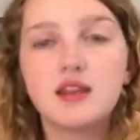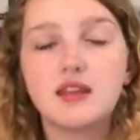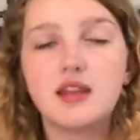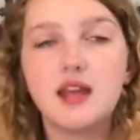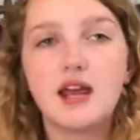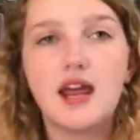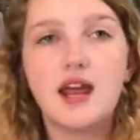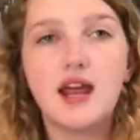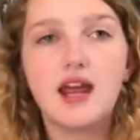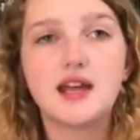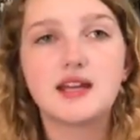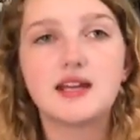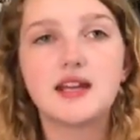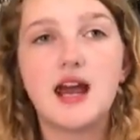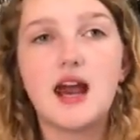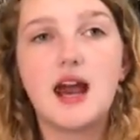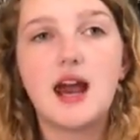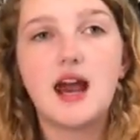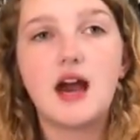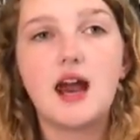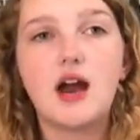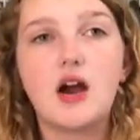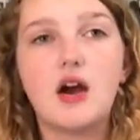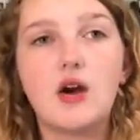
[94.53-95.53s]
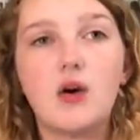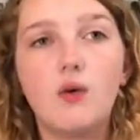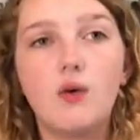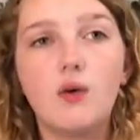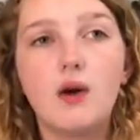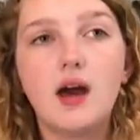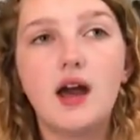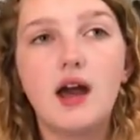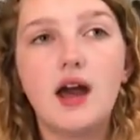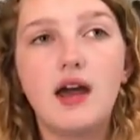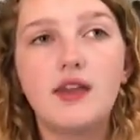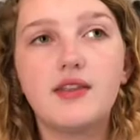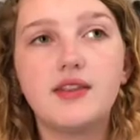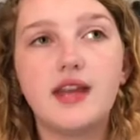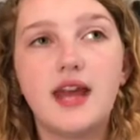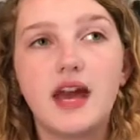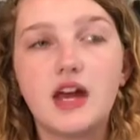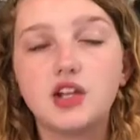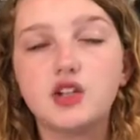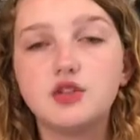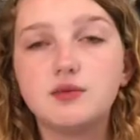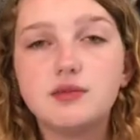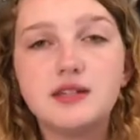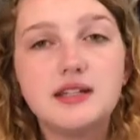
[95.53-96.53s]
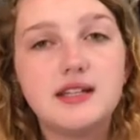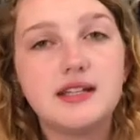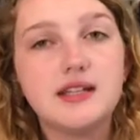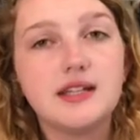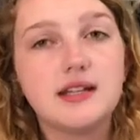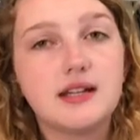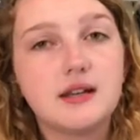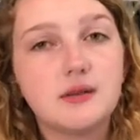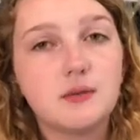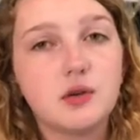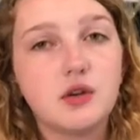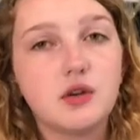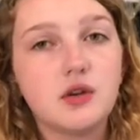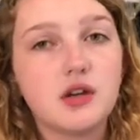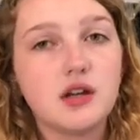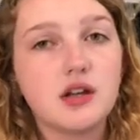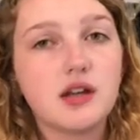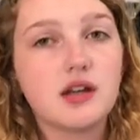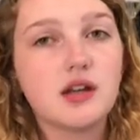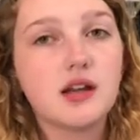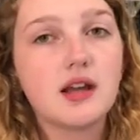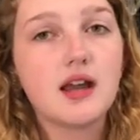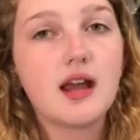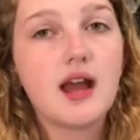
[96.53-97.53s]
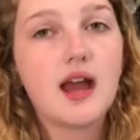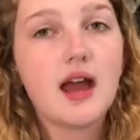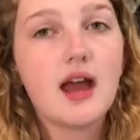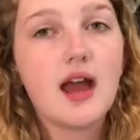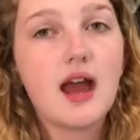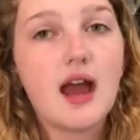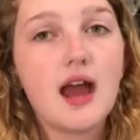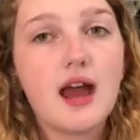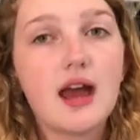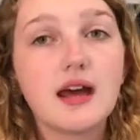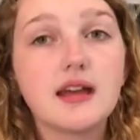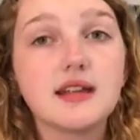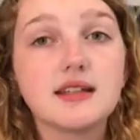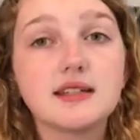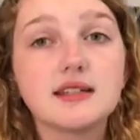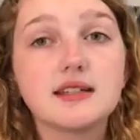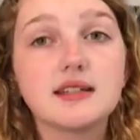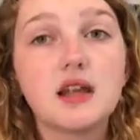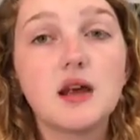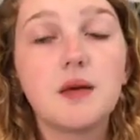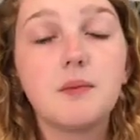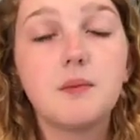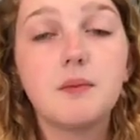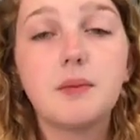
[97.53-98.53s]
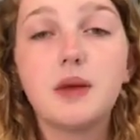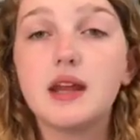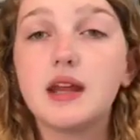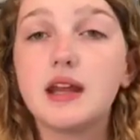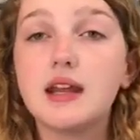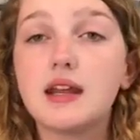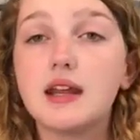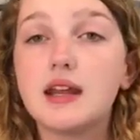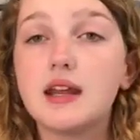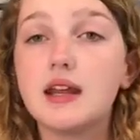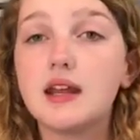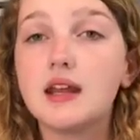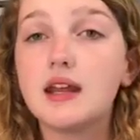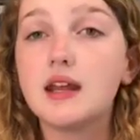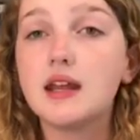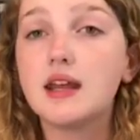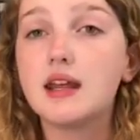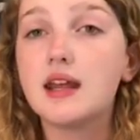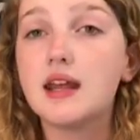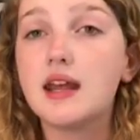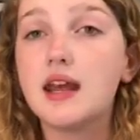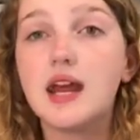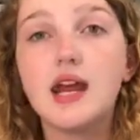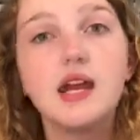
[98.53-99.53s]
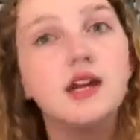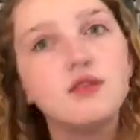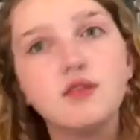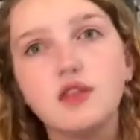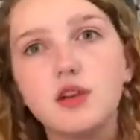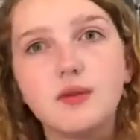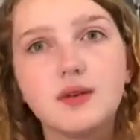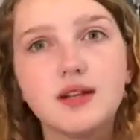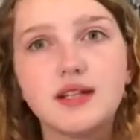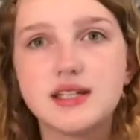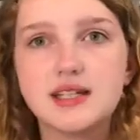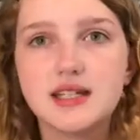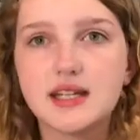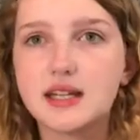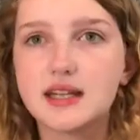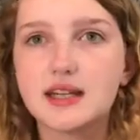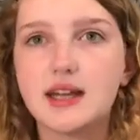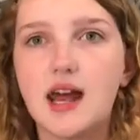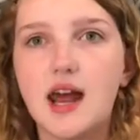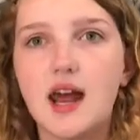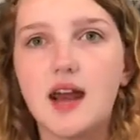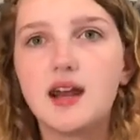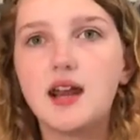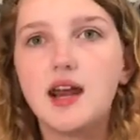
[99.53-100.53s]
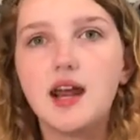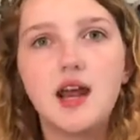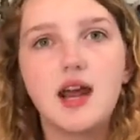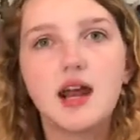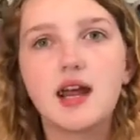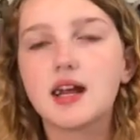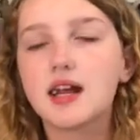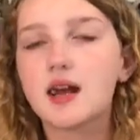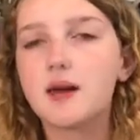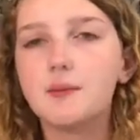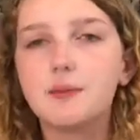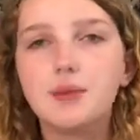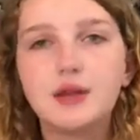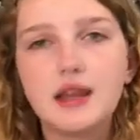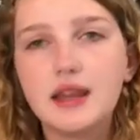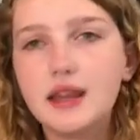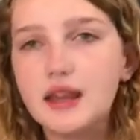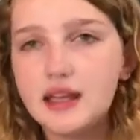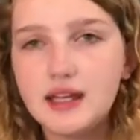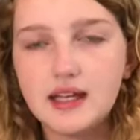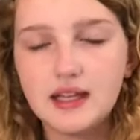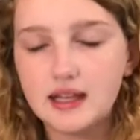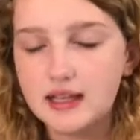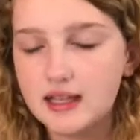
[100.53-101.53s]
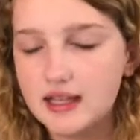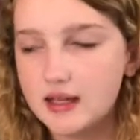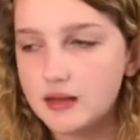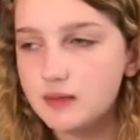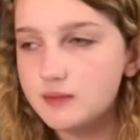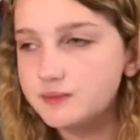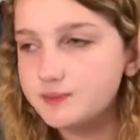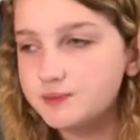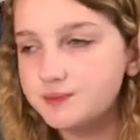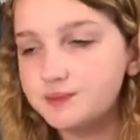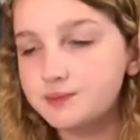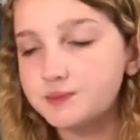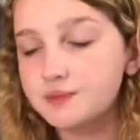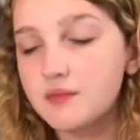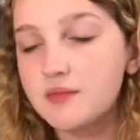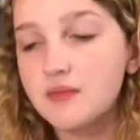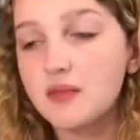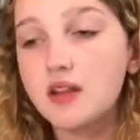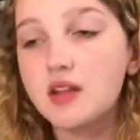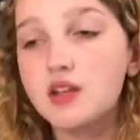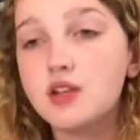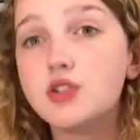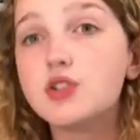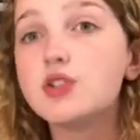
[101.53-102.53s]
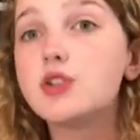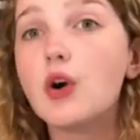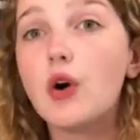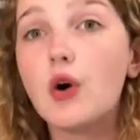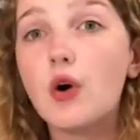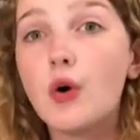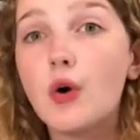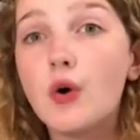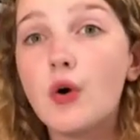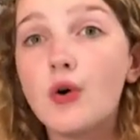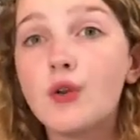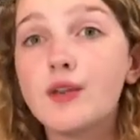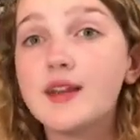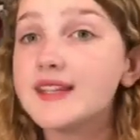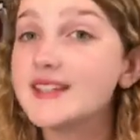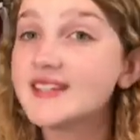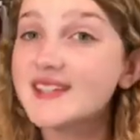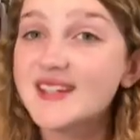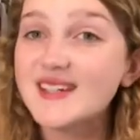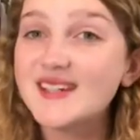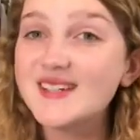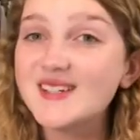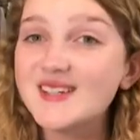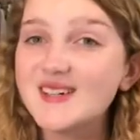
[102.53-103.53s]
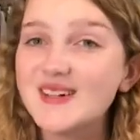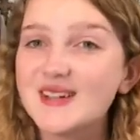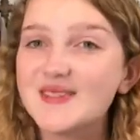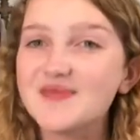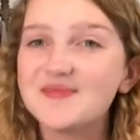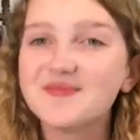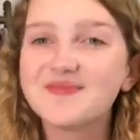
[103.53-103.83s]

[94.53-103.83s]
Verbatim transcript: and how the LGBT community has been influencing that completely. So let's get into it.